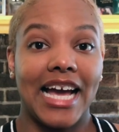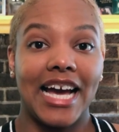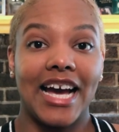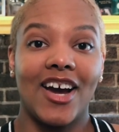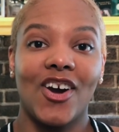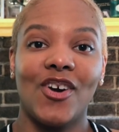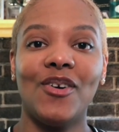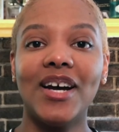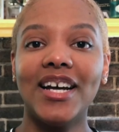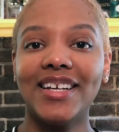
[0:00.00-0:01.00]

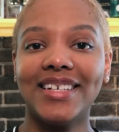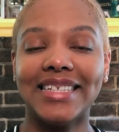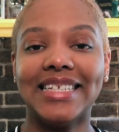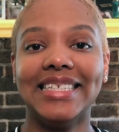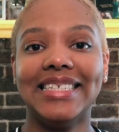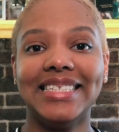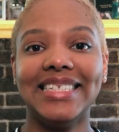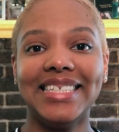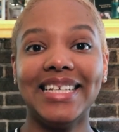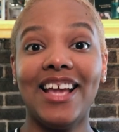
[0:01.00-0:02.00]
how
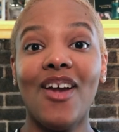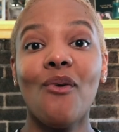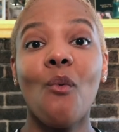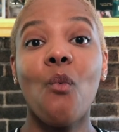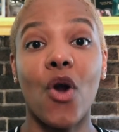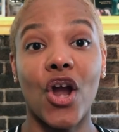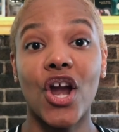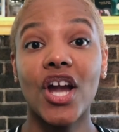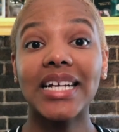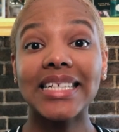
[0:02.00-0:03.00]
it
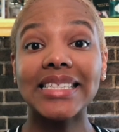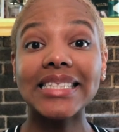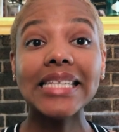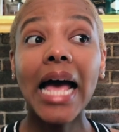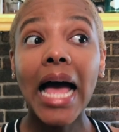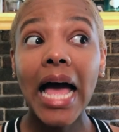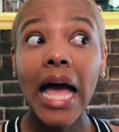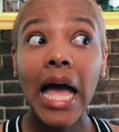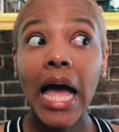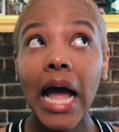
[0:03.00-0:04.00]
worked.
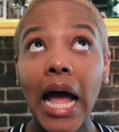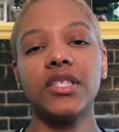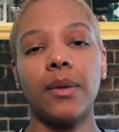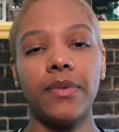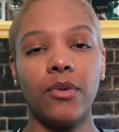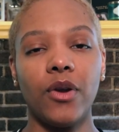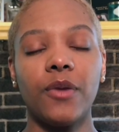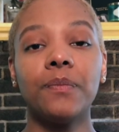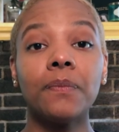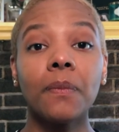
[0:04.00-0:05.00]
That's not being weird.